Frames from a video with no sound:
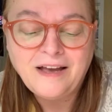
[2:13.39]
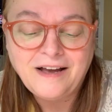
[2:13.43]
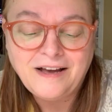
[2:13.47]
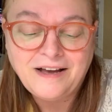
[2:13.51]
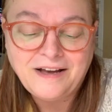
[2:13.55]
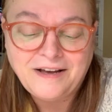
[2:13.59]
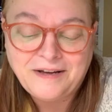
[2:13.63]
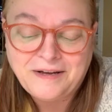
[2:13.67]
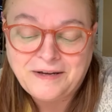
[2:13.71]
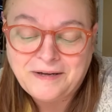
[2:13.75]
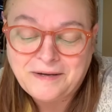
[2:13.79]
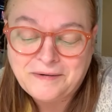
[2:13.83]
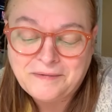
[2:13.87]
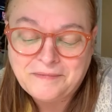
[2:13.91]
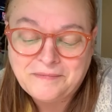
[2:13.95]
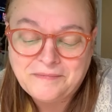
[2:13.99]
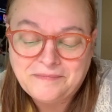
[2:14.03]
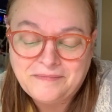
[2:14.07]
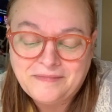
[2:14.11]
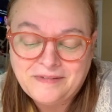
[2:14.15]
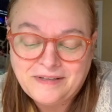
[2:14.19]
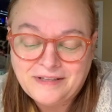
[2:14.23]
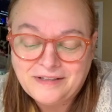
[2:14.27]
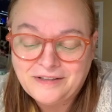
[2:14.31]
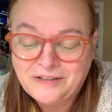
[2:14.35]

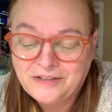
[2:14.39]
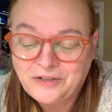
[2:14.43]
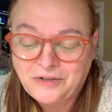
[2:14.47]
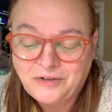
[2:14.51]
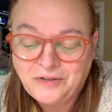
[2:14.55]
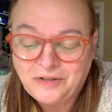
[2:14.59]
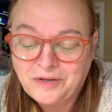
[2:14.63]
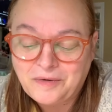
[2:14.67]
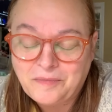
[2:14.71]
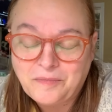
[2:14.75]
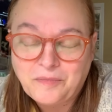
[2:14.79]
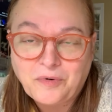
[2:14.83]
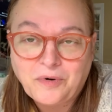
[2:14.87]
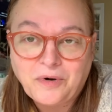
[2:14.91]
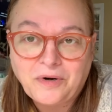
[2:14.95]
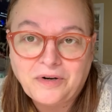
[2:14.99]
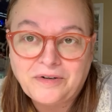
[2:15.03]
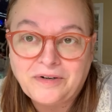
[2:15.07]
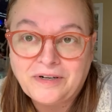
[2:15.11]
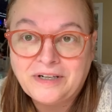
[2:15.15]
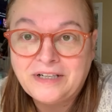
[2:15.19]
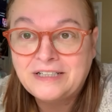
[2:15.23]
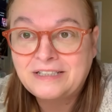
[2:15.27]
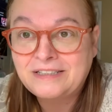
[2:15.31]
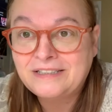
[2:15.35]
little
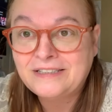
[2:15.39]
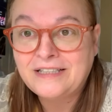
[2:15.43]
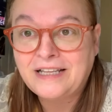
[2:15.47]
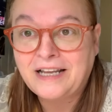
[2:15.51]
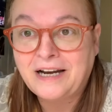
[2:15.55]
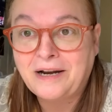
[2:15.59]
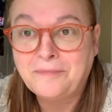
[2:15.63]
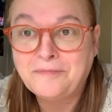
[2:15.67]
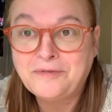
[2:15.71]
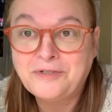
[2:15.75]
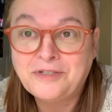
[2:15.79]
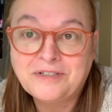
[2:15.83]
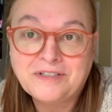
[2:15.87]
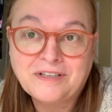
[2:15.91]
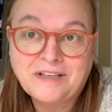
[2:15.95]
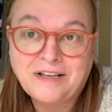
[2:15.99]
embroideries that I'm just